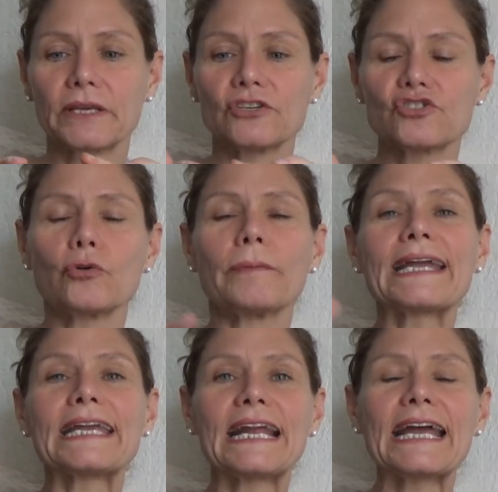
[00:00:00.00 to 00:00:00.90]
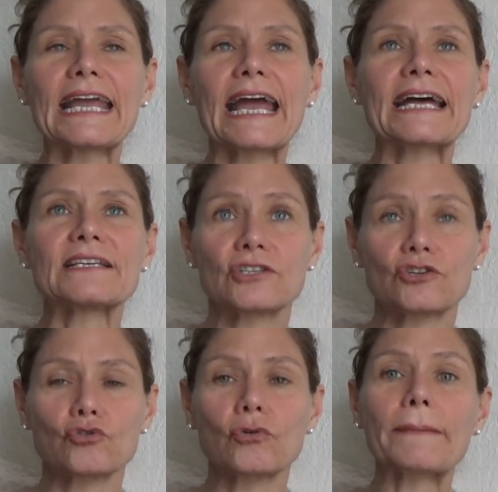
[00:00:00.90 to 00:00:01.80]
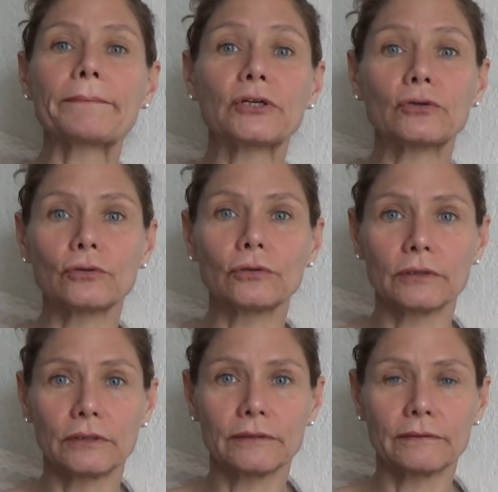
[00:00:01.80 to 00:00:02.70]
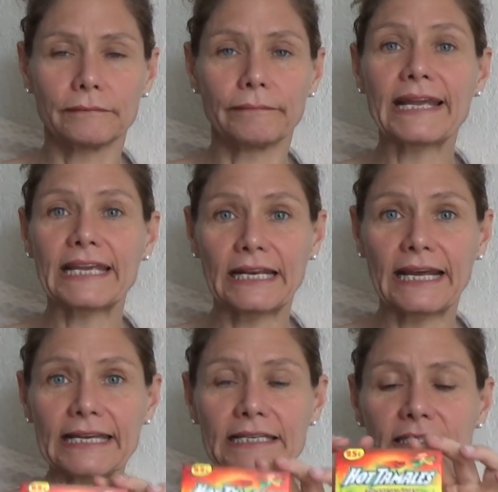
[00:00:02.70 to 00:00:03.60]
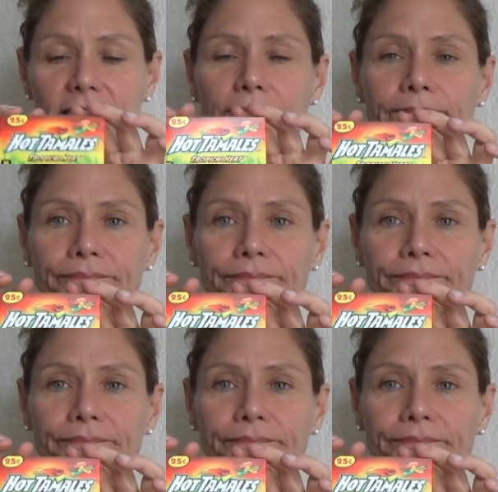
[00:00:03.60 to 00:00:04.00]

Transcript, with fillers: So Mike and Ike has tropical Mike and Ike's.